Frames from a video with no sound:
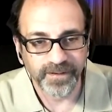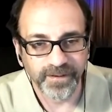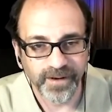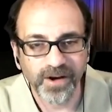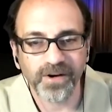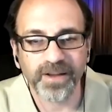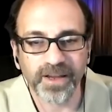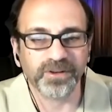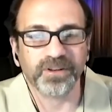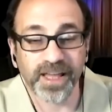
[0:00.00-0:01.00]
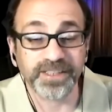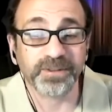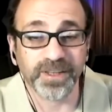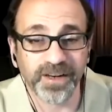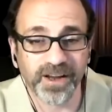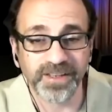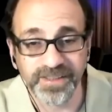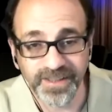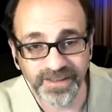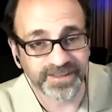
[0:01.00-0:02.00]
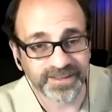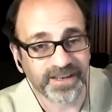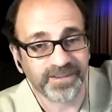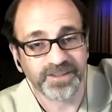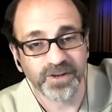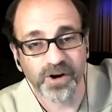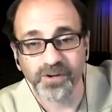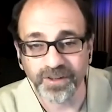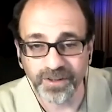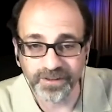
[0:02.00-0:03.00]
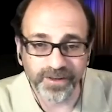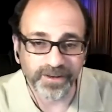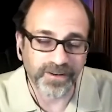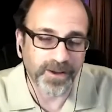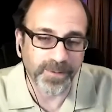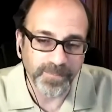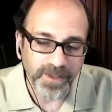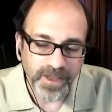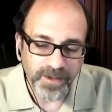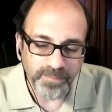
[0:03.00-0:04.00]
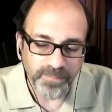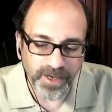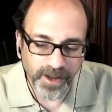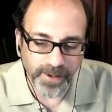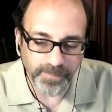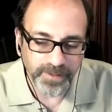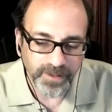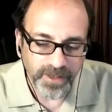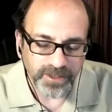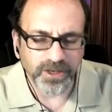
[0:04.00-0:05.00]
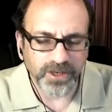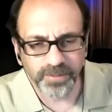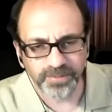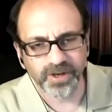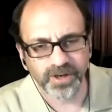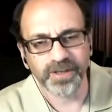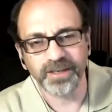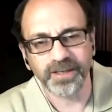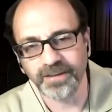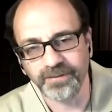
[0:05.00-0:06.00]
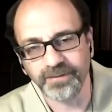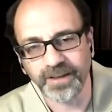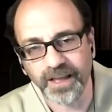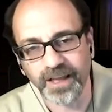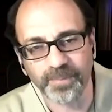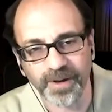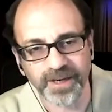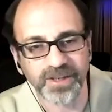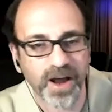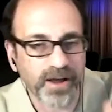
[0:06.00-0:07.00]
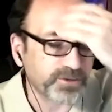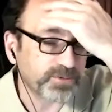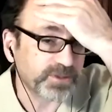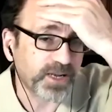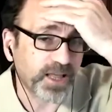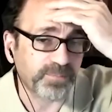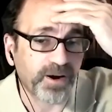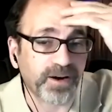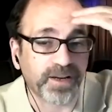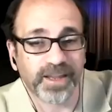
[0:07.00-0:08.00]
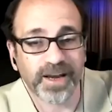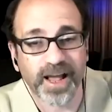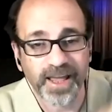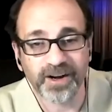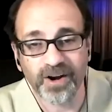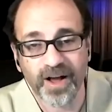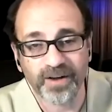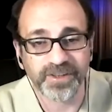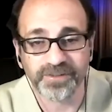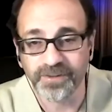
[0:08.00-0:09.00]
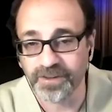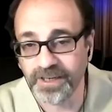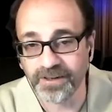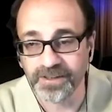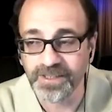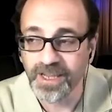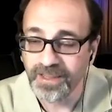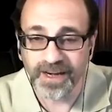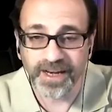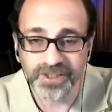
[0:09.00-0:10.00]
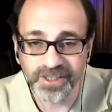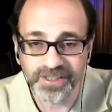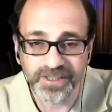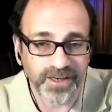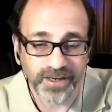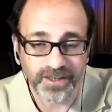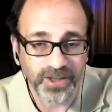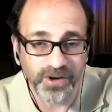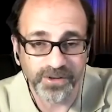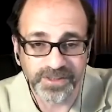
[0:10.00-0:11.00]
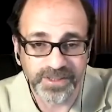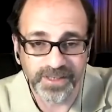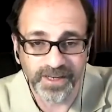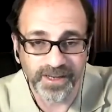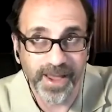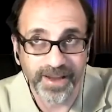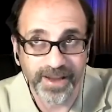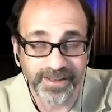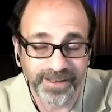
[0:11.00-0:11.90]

Oh, okay, cool. That's really nice. Yeah. Let's just get a nice overlook there. Um, yeah, it's but right. um, no, so so he lived in Glencoe, but his office was in Highland Park, and then I had an office for years that I just uh, closed uh, back in like